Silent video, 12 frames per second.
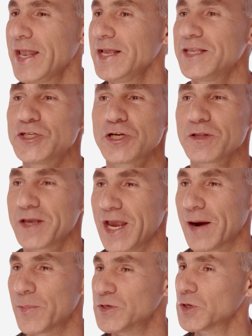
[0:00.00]
Any digital
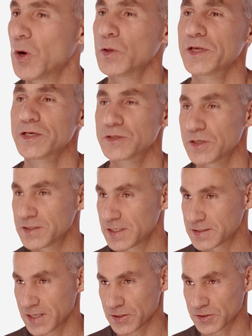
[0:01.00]
camera is only as good
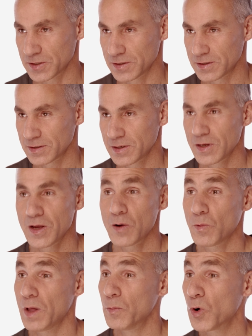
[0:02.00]
as its sensor.
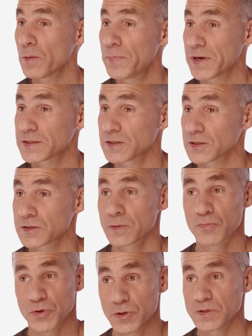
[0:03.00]
While more
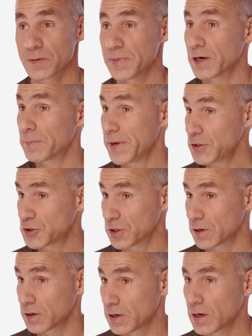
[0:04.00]
pixels produce a bigger
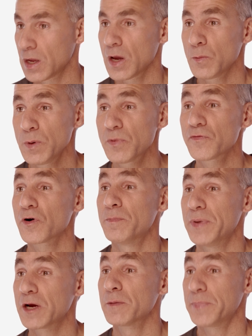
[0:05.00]
picture, we
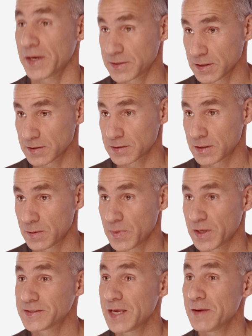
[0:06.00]
prefer bigger pixels
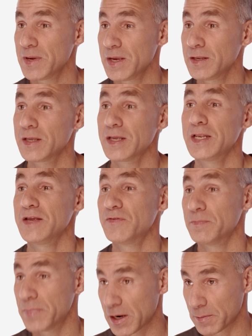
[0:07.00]
because they mean an
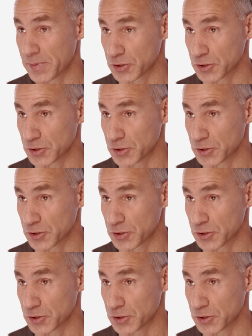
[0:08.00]
even better